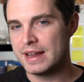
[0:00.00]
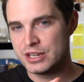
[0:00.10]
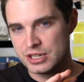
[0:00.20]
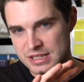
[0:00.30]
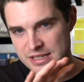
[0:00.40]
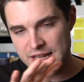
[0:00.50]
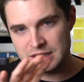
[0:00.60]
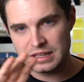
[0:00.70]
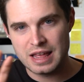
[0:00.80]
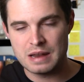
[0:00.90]
It just
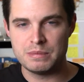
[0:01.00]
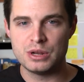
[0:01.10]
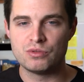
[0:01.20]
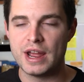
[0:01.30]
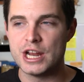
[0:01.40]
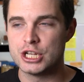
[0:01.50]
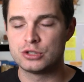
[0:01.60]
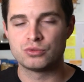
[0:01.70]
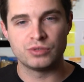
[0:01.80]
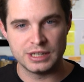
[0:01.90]
sits in that mid-range.
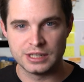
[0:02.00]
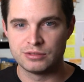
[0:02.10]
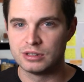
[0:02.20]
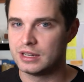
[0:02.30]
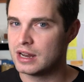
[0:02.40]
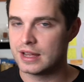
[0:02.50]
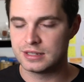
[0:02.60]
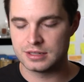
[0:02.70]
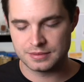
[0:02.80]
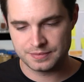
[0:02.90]
It's really, really
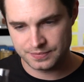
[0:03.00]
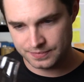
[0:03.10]
nice.